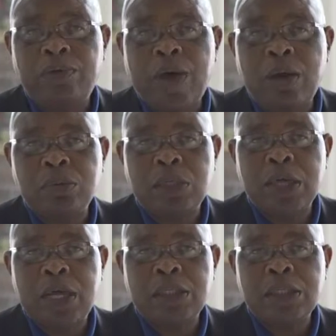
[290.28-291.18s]
found
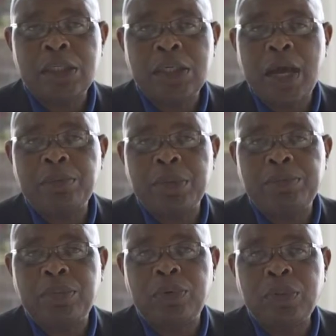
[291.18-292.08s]
that young
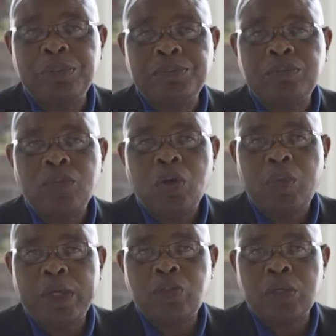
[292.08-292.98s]
people
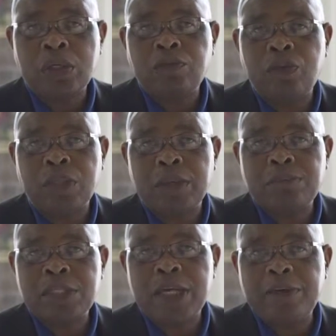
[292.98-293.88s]
were talking for
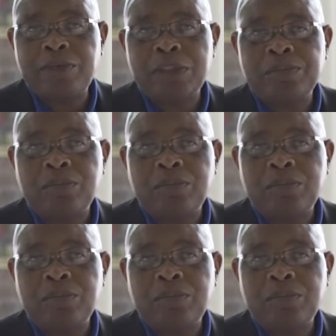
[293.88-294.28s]
themselves.